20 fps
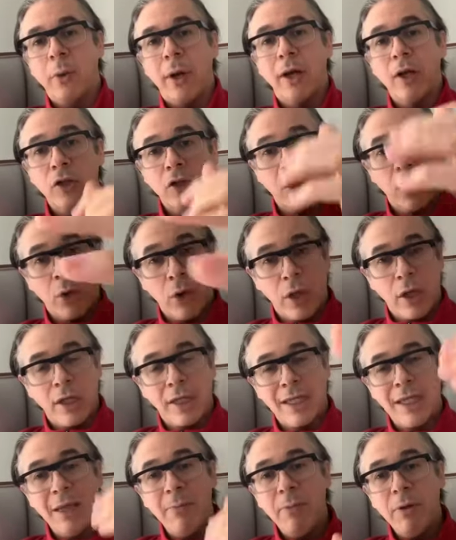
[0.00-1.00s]
So
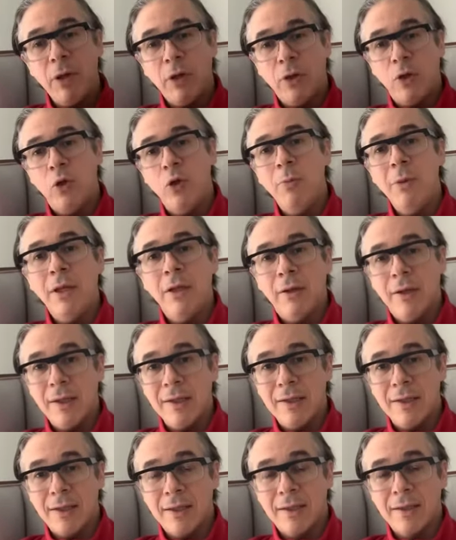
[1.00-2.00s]
keeping a two meter
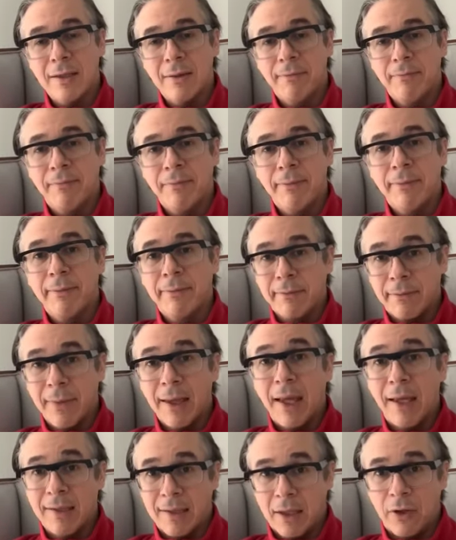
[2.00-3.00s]
distance is
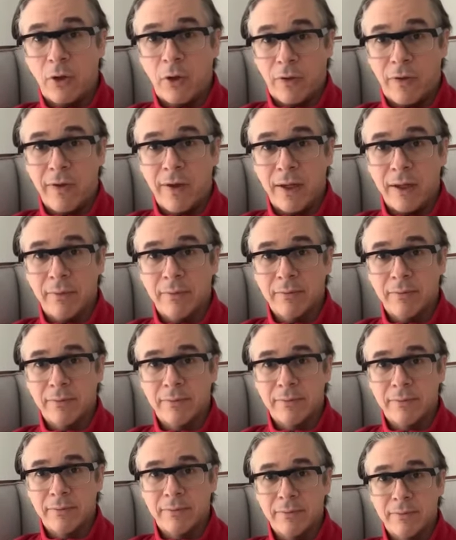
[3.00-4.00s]
a good thing.
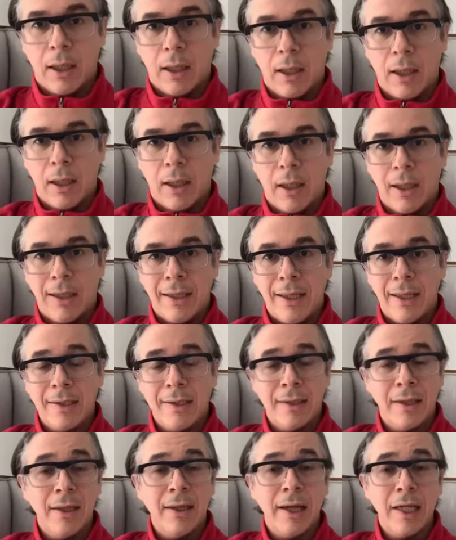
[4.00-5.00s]

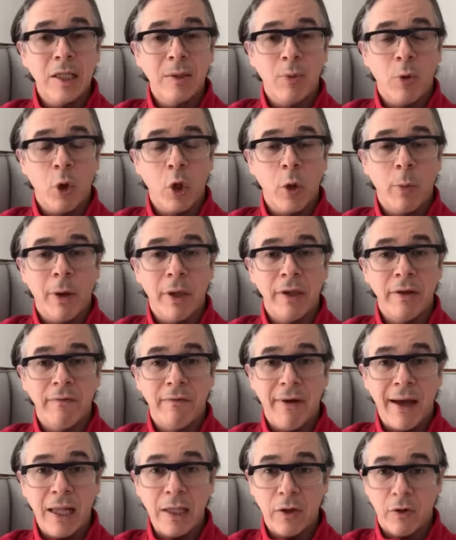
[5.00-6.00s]
Yesterday I spoke about the
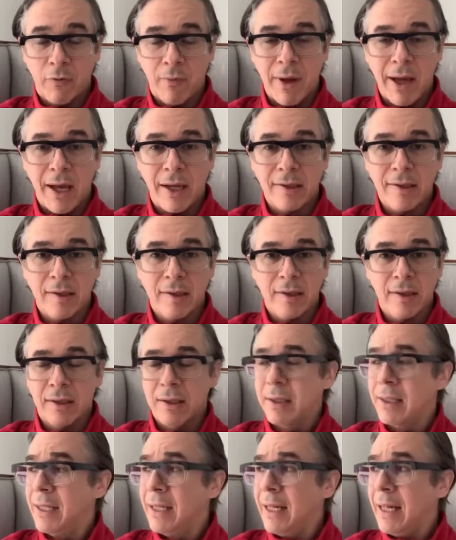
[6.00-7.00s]
value of masks
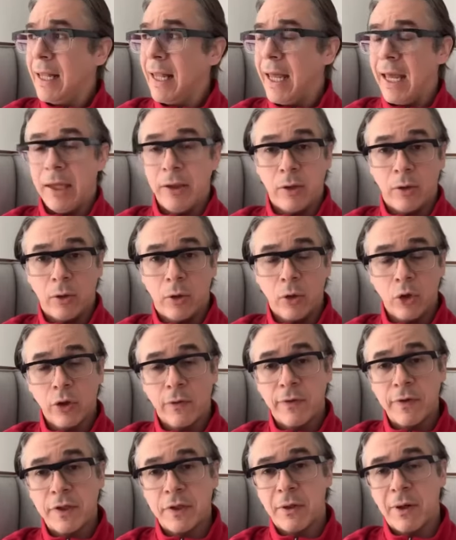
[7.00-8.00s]
and the
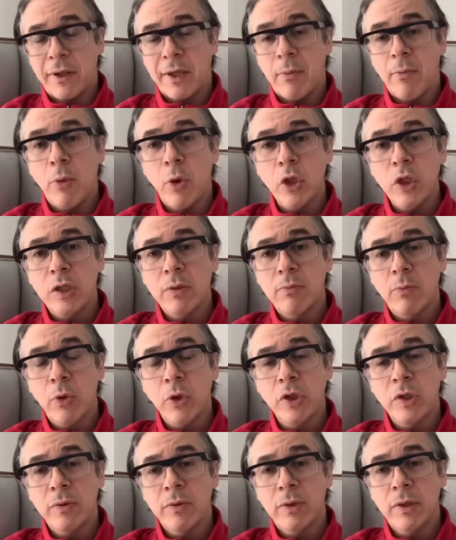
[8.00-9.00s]
controversy around them. Most, most
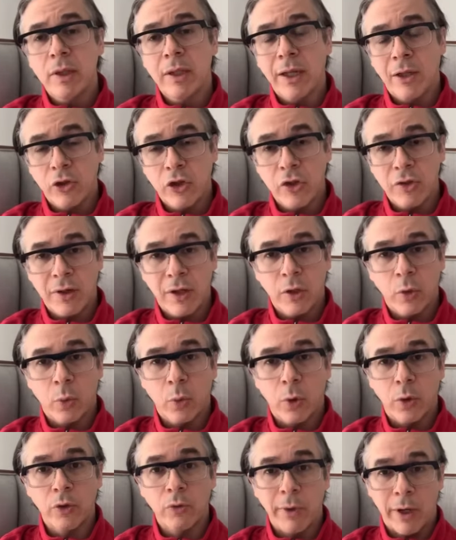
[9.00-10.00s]
countries around the world
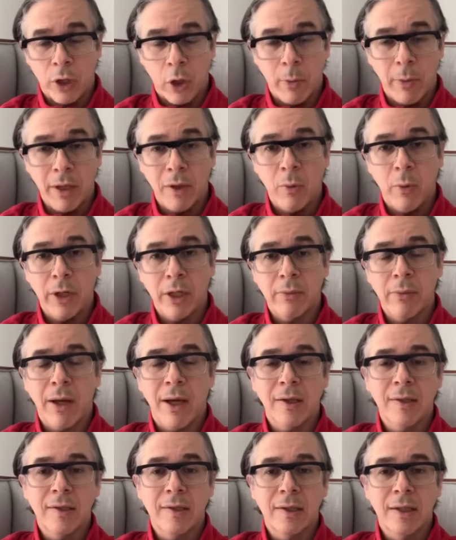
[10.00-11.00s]
recommend wearing masks.